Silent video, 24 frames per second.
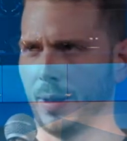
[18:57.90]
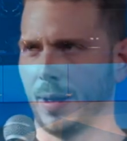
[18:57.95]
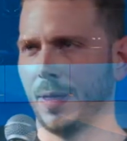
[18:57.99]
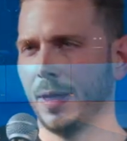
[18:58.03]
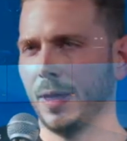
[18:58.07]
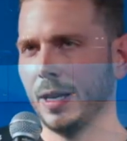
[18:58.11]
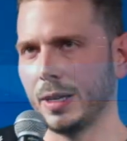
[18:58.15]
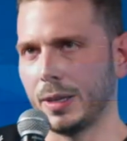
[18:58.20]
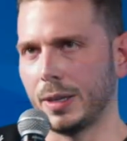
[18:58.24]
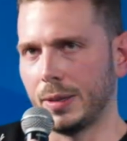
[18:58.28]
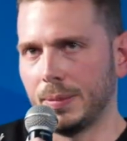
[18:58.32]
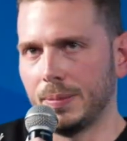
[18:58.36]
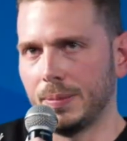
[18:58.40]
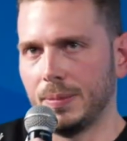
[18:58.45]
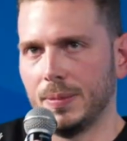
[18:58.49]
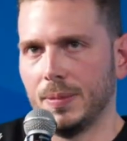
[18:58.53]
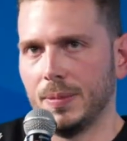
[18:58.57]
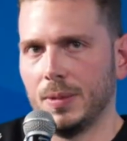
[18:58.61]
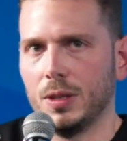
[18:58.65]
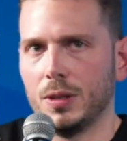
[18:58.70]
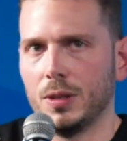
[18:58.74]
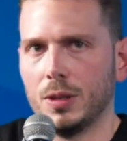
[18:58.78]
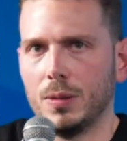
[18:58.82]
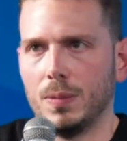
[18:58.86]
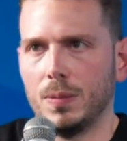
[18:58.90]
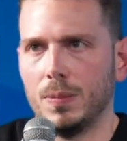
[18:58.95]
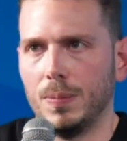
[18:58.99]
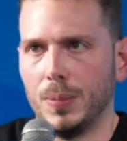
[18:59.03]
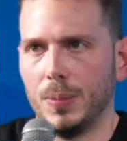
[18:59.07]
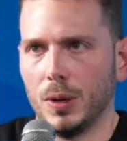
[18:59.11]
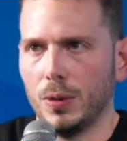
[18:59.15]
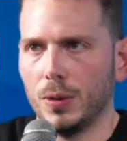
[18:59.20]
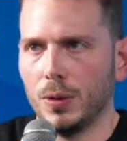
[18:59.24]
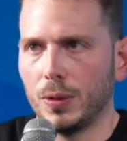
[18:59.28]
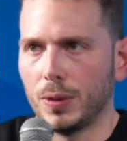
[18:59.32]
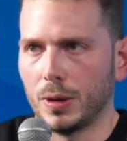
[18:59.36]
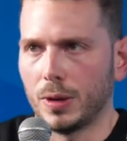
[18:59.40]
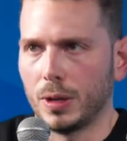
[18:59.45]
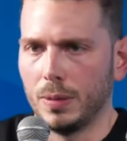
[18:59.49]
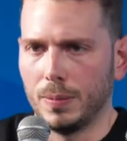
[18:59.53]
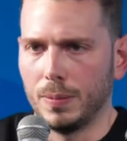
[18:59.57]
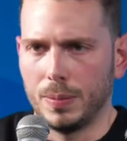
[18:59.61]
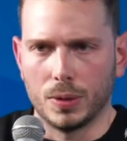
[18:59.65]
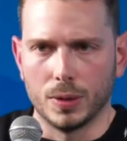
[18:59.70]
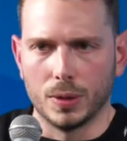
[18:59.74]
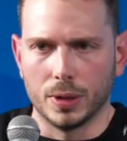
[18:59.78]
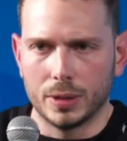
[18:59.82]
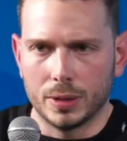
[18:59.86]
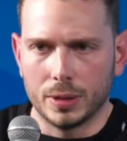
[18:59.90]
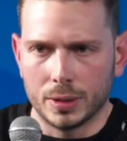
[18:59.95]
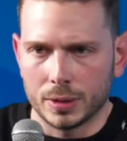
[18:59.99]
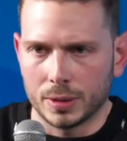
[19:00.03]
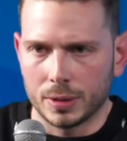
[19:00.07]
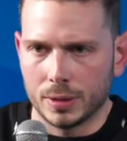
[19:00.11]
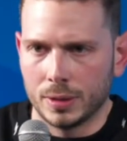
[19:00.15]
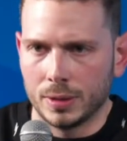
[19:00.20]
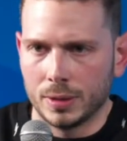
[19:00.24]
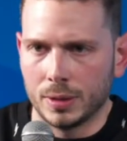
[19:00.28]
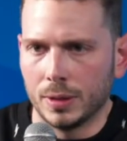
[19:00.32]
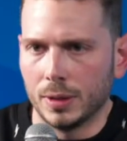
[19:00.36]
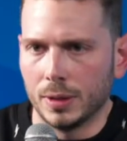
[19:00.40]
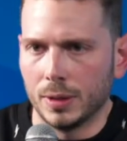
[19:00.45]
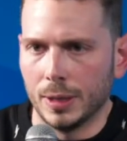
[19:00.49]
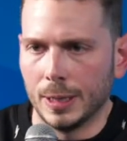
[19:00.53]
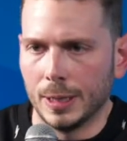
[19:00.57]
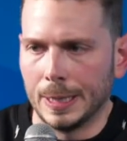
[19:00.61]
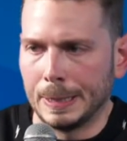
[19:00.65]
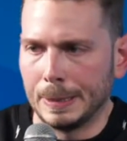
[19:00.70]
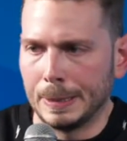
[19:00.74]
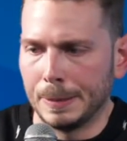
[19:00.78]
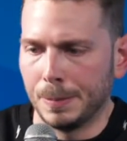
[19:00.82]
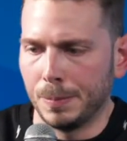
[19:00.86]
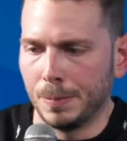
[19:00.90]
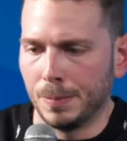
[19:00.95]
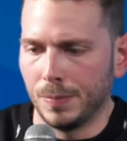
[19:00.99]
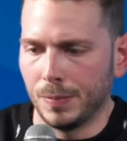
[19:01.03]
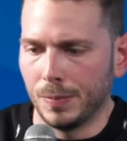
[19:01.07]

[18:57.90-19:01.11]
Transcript: think... You know, both are important. Um,